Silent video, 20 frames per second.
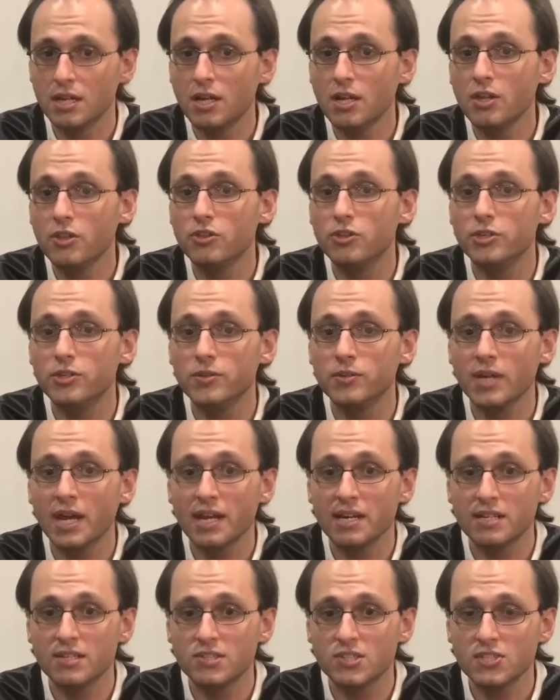The
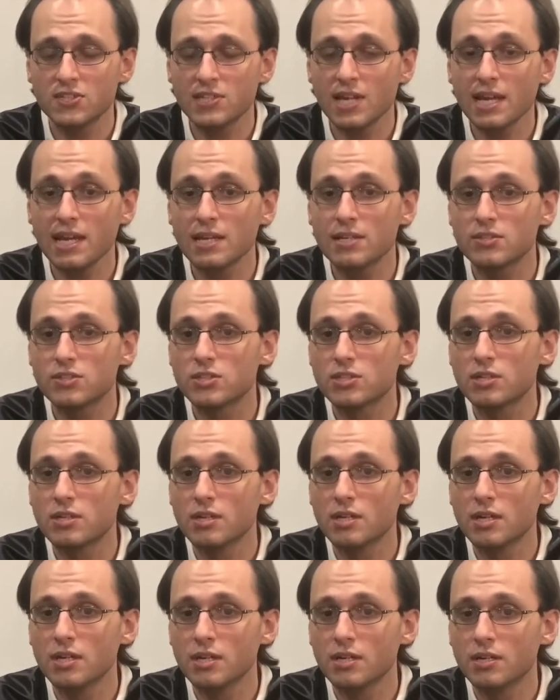United States
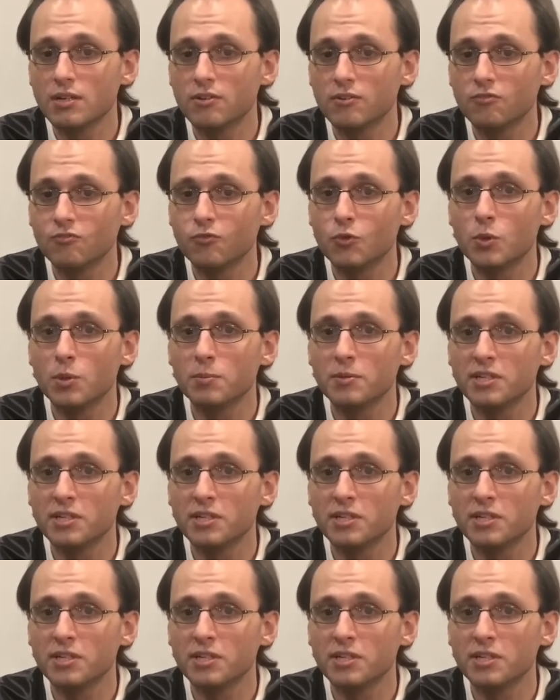formed an